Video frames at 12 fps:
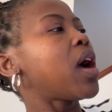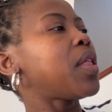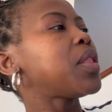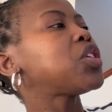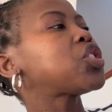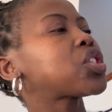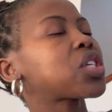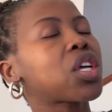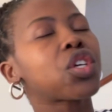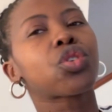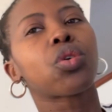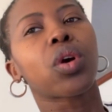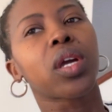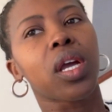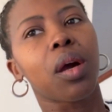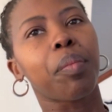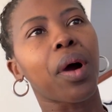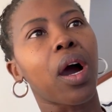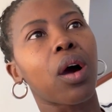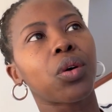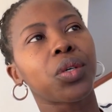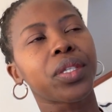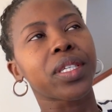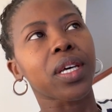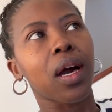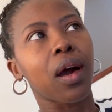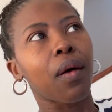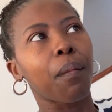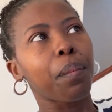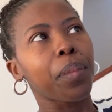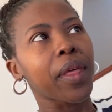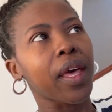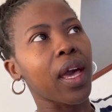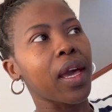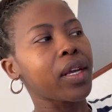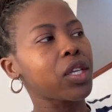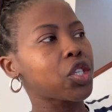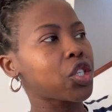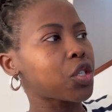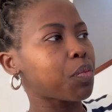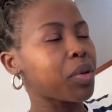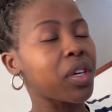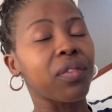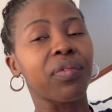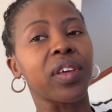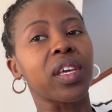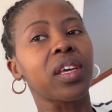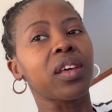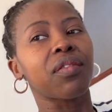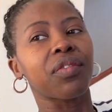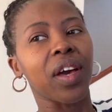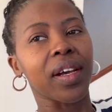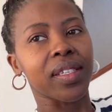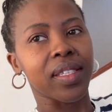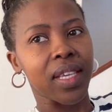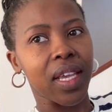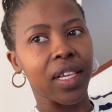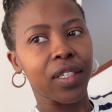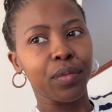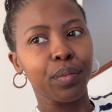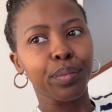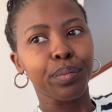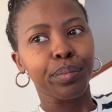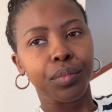And then she started talking about the HPV vaccine.